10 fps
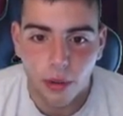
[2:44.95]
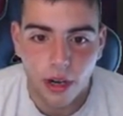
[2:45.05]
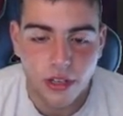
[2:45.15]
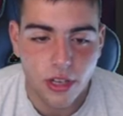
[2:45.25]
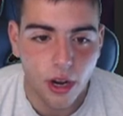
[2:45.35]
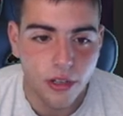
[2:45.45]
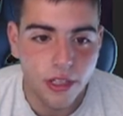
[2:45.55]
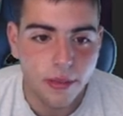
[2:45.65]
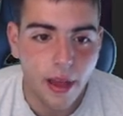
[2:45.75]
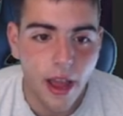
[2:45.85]
We're going to sell our
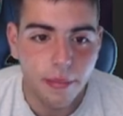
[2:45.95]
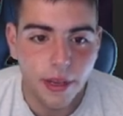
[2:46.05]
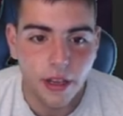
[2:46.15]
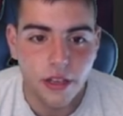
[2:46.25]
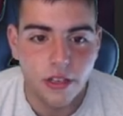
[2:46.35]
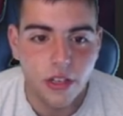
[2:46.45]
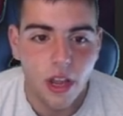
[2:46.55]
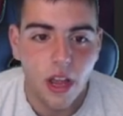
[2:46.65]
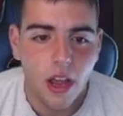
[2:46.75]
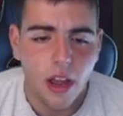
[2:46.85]
T-Mac because
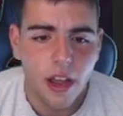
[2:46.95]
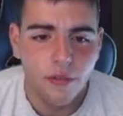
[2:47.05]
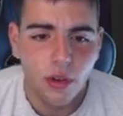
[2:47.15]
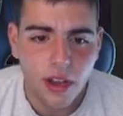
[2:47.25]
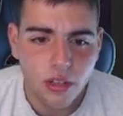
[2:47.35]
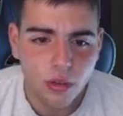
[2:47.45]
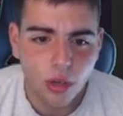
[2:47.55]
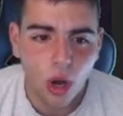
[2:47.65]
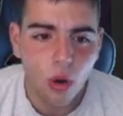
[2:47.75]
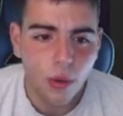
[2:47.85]
if you guys don't
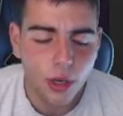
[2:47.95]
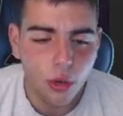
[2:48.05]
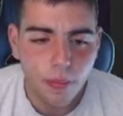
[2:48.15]
know, when new